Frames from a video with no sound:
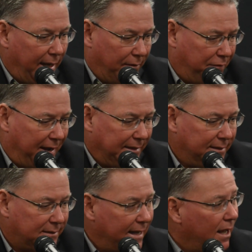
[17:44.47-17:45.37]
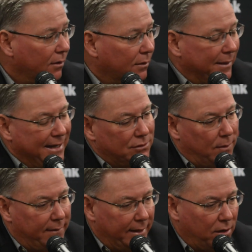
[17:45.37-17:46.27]
And fight this out. I mean, that's
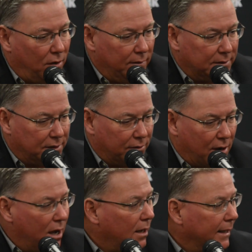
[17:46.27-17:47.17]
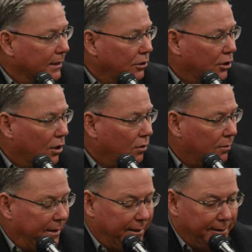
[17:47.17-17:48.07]
why they call this a grind. You know,
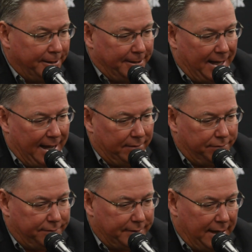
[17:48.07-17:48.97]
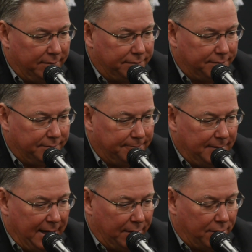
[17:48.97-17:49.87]
I mean, I've
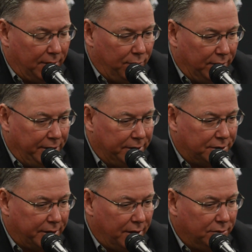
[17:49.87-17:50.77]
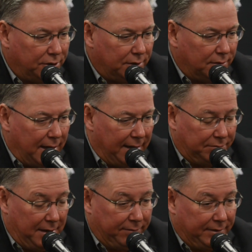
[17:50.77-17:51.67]
got 31 years of coaching.
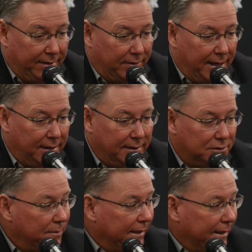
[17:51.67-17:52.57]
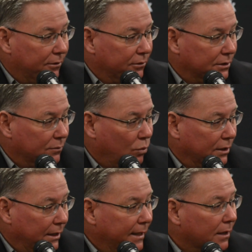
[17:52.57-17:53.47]
I've never had this many injuries in
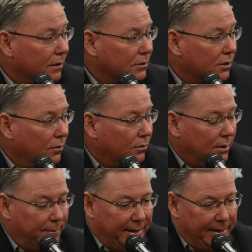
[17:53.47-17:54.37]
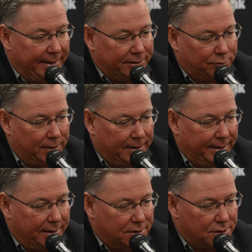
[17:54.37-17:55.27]
1 year. So, I mean, it is what it
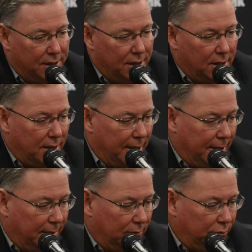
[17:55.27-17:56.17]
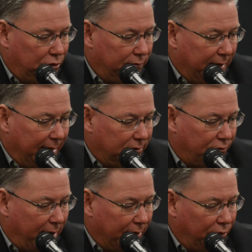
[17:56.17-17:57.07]
is. What you've got to
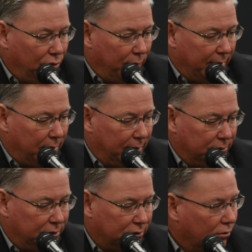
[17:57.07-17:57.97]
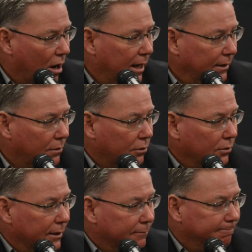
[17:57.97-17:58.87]
try to do with it is just grind
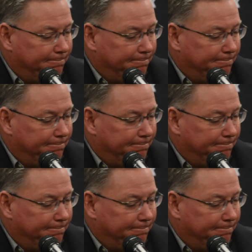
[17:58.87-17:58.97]
through it.